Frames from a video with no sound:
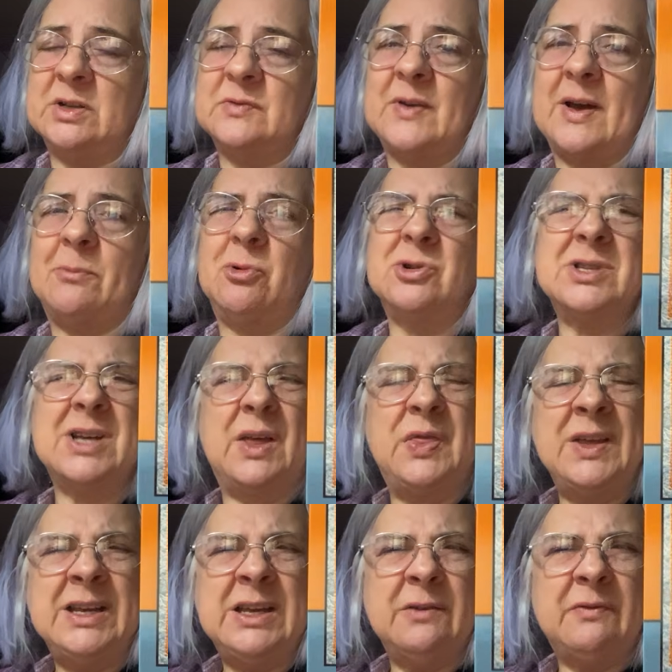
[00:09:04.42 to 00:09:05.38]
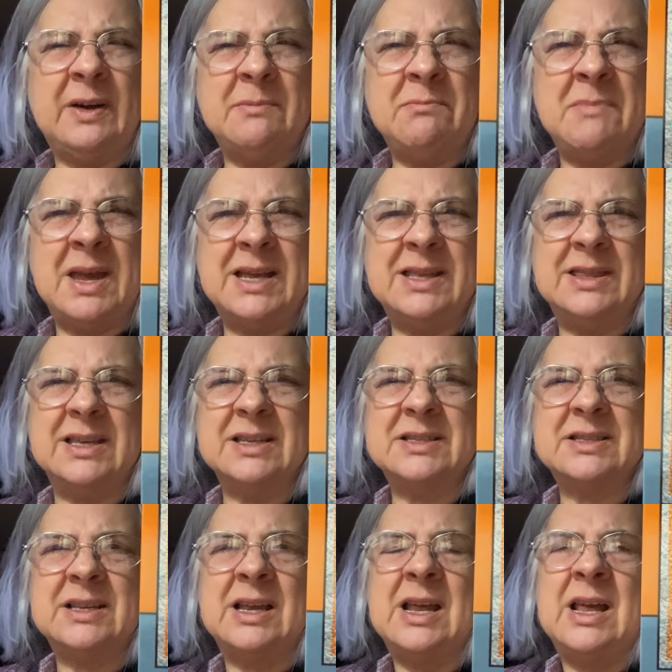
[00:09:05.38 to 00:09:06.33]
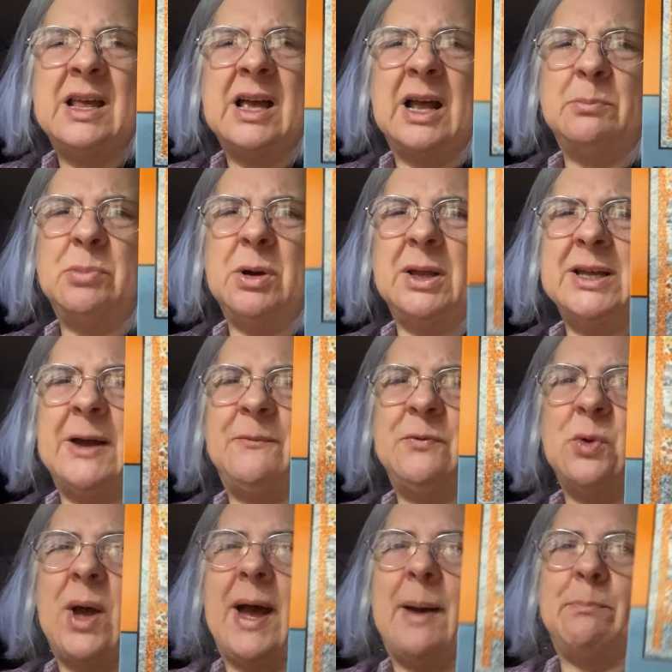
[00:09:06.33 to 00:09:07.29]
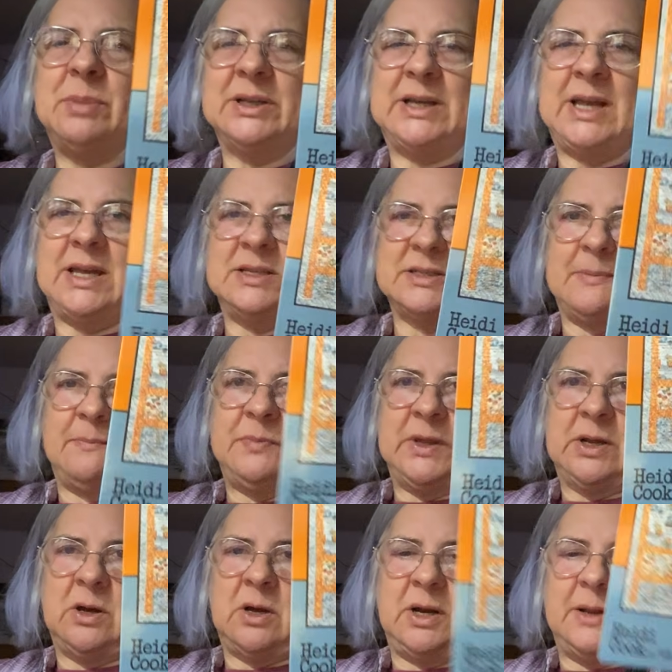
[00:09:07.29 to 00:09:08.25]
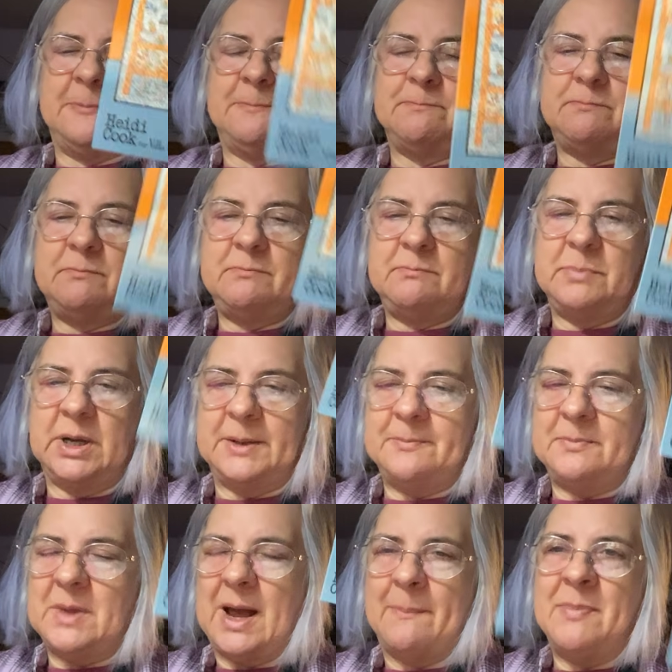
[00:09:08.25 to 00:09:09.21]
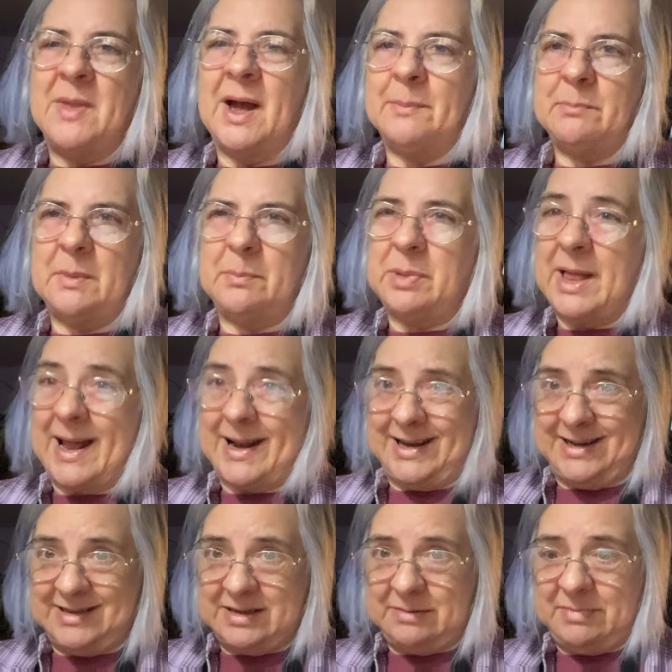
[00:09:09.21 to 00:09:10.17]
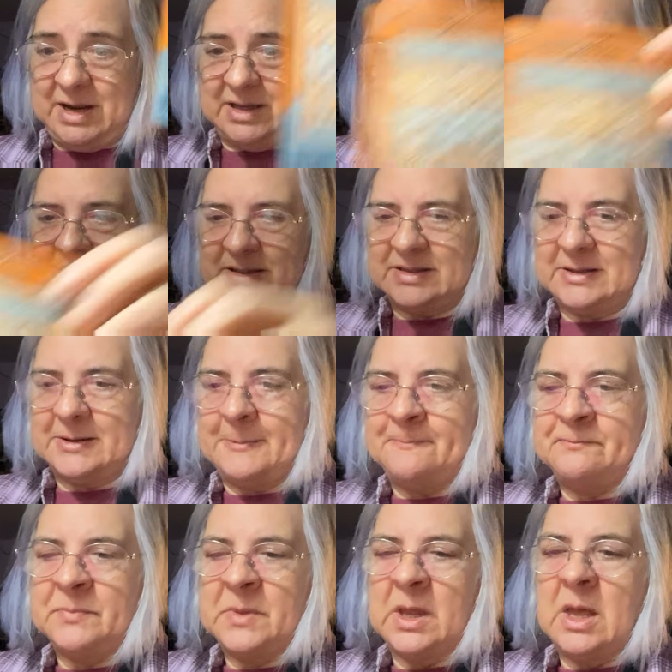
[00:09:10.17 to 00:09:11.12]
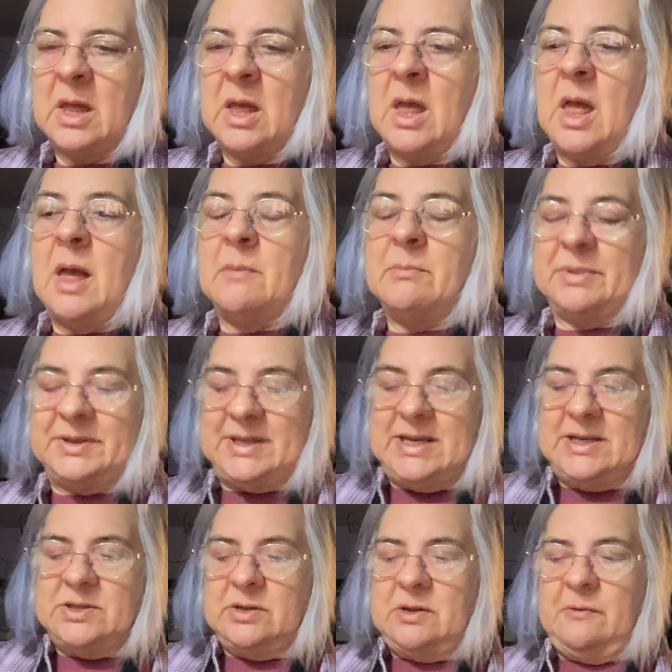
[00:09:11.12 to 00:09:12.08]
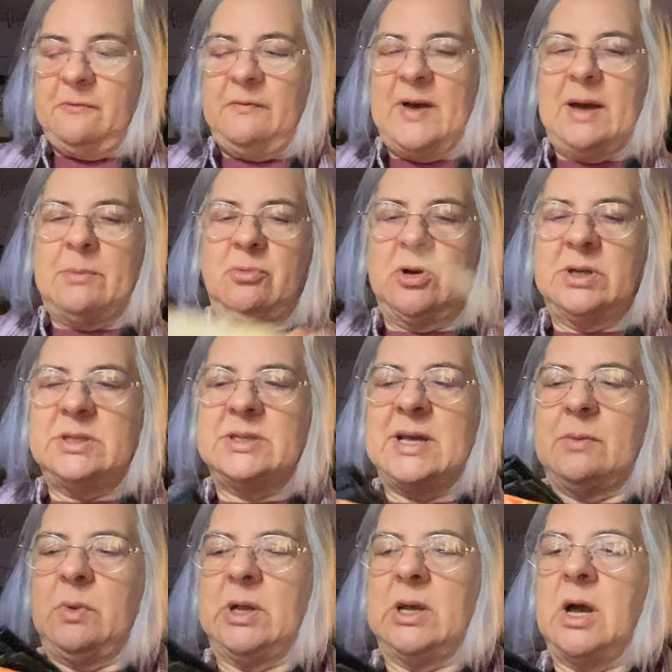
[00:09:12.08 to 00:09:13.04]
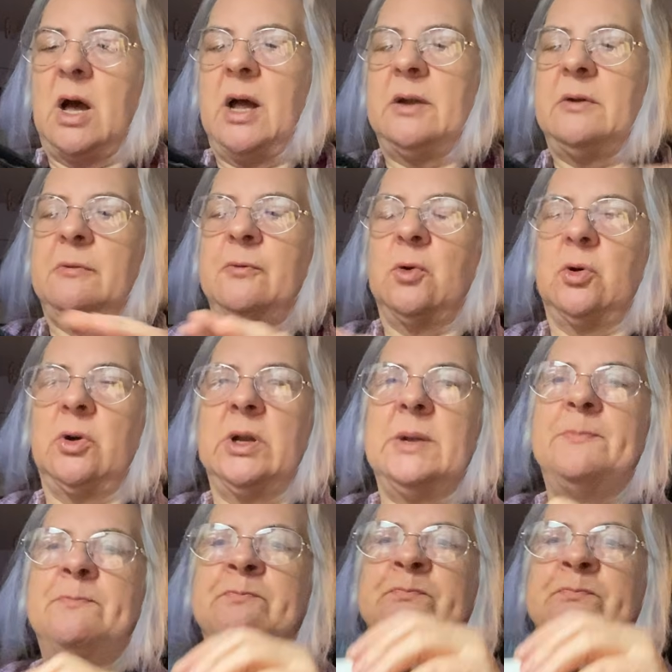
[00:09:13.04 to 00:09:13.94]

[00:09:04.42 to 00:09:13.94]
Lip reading: fabrics. I think if I made this, I'd probably have to applique something on it, but I'm not planning to make this. But these are the fabrics that we got for it.